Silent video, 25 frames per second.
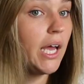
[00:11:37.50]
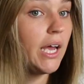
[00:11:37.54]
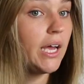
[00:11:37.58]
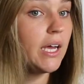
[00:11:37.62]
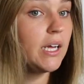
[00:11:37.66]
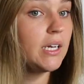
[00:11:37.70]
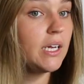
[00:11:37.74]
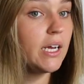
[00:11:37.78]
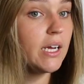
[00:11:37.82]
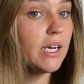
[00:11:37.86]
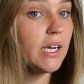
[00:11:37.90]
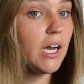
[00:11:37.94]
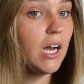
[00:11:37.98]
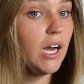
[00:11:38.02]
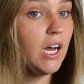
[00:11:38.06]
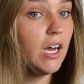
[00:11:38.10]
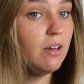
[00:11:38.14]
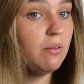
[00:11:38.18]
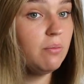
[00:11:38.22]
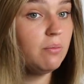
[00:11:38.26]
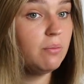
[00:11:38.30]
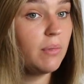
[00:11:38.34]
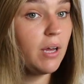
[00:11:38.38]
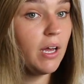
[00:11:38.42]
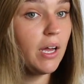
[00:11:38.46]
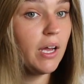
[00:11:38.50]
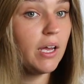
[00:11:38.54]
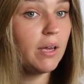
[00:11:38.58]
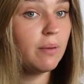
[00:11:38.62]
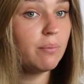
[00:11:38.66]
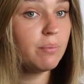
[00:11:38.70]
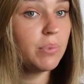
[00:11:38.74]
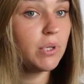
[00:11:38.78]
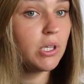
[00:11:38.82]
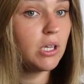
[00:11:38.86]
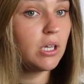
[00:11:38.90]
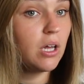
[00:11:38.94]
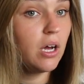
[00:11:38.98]
And I cut my
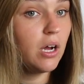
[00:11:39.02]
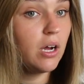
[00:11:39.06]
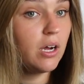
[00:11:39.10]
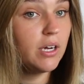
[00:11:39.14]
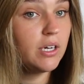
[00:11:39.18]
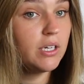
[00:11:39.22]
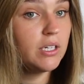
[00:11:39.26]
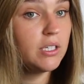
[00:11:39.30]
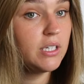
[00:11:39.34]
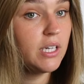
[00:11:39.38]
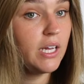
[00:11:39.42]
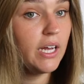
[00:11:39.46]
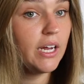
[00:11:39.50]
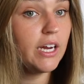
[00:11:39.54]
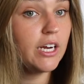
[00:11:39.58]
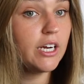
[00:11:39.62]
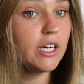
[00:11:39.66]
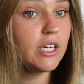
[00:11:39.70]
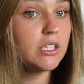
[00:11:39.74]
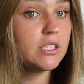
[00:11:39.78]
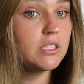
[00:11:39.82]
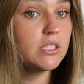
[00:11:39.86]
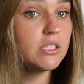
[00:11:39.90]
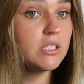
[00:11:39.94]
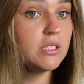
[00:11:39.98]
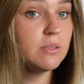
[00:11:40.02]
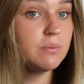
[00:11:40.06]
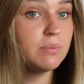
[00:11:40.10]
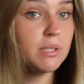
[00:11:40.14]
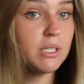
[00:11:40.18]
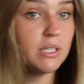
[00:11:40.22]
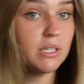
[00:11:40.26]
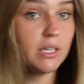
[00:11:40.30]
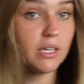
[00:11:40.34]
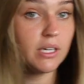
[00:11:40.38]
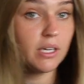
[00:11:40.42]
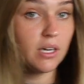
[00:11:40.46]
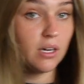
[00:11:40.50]
blonde hair to
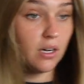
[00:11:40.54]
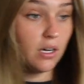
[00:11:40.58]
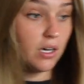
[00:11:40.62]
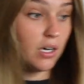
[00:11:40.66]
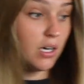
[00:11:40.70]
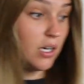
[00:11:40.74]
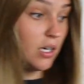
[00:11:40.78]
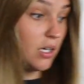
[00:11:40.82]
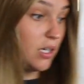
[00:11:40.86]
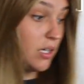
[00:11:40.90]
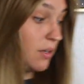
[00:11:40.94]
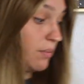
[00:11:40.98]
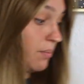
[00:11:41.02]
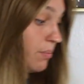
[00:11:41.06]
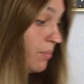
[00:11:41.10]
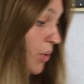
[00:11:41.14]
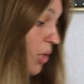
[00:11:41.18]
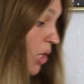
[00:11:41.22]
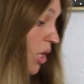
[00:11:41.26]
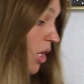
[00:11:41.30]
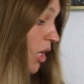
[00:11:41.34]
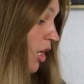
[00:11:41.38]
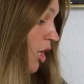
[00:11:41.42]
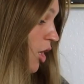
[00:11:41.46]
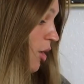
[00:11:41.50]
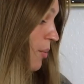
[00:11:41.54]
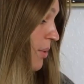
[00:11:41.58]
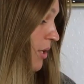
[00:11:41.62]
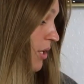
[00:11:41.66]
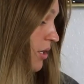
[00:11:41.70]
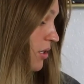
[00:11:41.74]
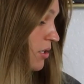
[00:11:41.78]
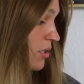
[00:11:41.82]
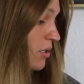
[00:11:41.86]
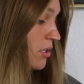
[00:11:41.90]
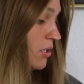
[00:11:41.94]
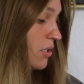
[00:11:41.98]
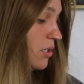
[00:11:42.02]
be like a bob,
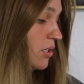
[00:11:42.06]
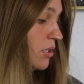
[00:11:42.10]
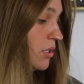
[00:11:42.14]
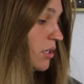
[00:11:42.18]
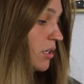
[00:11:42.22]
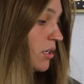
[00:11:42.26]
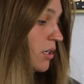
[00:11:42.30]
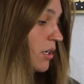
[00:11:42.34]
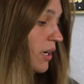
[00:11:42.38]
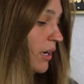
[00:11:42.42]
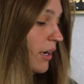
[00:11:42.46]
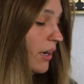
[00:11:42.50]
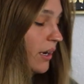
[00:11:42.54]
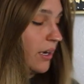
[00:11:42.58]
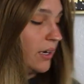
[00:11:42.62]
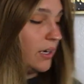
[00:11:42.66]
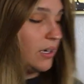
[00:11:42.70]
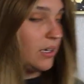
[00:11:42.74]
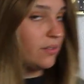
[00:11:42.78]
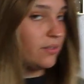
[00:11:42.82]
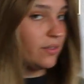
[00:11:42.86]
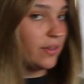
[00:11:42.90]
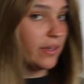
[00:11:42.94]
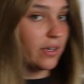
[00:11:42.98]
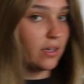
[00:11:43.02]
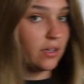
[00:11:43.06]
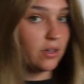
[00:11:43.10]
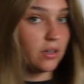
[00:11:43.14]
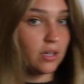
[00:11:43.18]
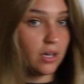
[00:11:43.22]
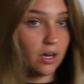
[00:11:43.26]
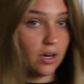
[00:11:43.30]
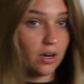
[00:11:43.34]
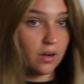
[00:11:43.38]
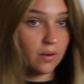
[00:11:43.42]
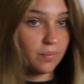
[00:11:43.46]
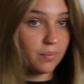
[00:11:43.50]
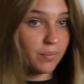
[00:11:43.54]
kind of like a
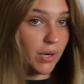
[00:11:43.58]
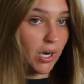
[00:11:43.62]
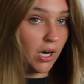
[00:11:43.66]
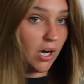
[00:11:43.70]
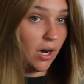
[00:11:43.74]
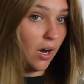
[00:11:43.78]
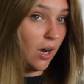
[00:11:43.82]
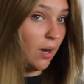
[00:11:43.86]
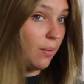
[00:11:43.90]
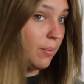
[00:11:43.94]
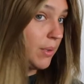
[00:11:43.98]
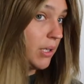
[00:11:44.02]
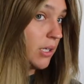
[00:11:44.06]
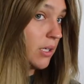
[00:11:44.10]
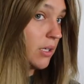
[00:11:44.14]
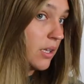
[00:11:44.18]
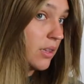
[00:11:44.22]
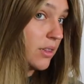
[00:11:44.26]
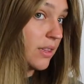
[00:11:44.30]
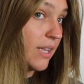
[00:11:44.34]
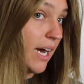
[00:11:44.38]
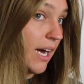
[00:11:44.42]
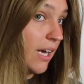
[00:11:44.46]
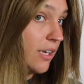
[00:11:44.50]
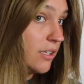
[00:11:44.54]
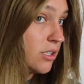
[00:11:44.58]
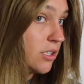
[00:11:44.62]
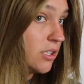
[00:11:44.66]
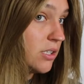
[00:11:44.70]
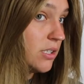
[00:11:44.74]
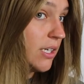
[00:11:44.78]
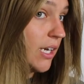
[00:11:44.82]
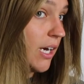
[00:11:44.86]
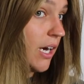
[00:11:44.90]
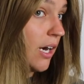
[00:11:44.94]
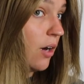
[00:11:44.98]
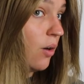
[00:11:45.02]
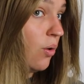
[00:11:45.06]
long bob. That
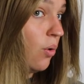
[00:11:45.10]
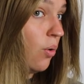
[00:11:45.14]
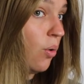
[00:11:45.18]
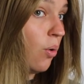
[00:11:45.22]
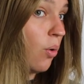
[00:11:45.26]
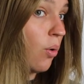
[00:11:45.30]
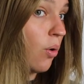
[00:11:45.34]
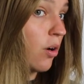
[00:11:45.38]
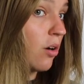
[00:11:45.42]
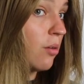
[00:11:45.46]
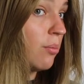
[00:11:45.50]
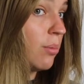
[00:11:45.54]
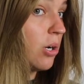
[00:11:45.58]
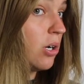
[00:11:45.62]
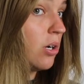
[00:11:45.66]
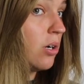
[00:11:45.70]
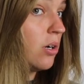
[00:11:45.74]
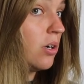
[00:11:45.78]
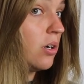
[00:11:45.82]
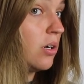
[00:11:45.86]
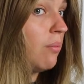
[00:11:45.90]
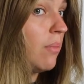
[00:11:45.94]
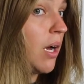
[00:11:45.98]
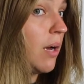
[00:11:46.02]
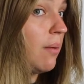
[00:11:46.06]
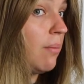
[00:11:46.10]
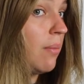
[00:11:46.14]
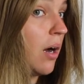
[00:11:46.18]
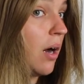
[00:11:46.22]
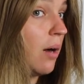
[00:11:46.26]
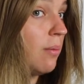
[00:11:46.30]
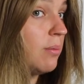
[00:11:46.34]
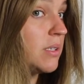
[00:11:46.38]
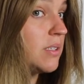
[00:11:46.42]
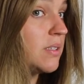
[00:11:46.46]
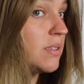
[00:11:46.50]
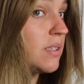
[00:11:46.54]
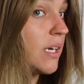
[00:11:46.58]
turned out horrible. My
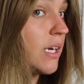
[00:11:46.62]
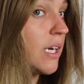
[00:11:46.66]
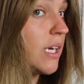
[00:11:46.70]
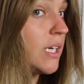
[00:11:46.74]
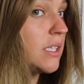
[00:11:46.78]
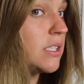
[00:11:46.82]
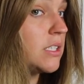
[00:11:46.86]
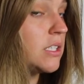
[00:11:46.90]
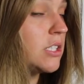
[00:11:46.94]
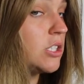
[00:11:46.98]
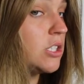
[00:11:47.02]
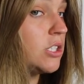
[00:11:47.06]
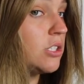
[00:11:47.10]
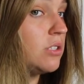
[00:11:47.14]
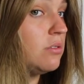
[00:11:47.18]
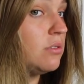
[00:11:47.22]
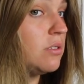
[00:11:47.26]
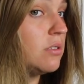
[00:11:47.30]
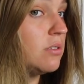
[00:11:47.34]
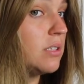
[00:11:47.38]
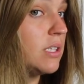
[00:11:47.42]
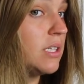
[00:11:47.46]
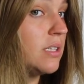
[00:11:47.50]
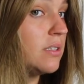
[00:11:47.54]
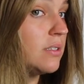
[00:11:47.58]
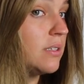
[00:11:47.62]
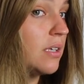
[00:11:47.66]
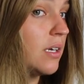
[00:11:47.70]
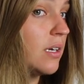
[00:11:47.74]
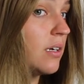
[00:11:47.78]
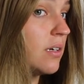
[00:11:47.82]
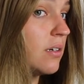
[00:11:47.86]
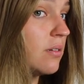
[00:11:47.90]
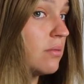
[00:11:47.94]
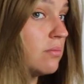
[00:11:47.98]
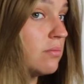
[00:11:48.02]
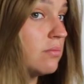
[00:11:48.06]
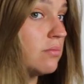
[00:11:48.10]
mom was like, did you do this
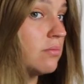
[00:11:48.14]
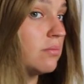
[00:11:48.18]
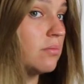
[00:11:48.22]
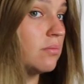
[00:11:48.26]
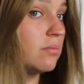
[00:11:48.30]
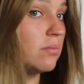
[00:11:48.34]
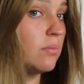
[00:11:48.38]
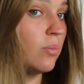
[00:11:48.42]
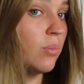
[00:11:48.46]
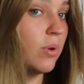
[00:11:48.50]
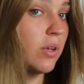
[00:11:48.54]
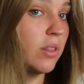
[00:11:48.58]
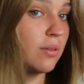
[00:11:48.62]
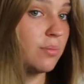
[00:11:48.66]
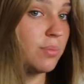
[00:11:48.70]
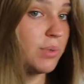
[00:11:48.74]
like with a